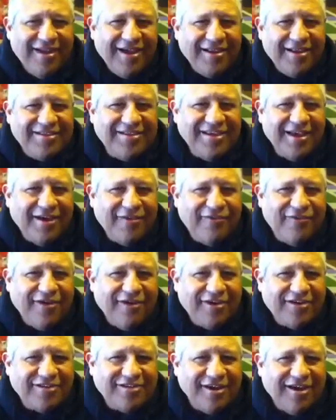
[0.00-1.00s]
And see how
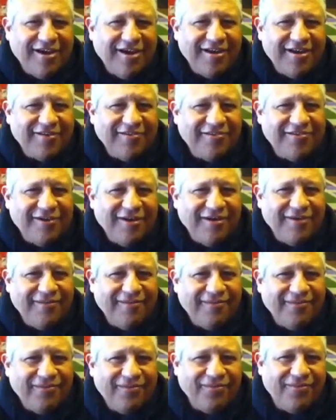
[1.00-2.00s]
far it's gone from
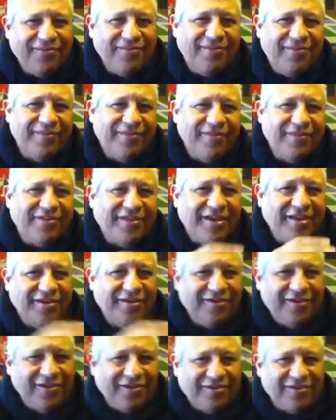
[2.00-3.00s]

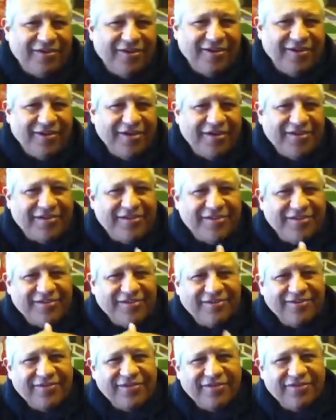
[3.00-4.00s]
Sidereal Taurus,
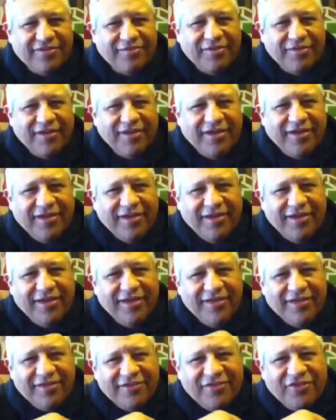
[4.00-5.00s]
which would be
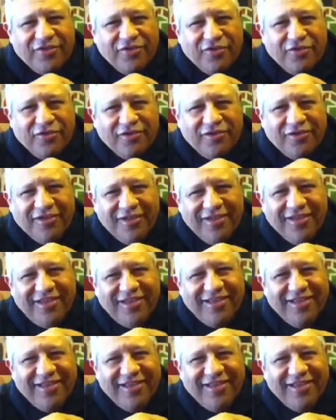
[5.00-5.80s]
June,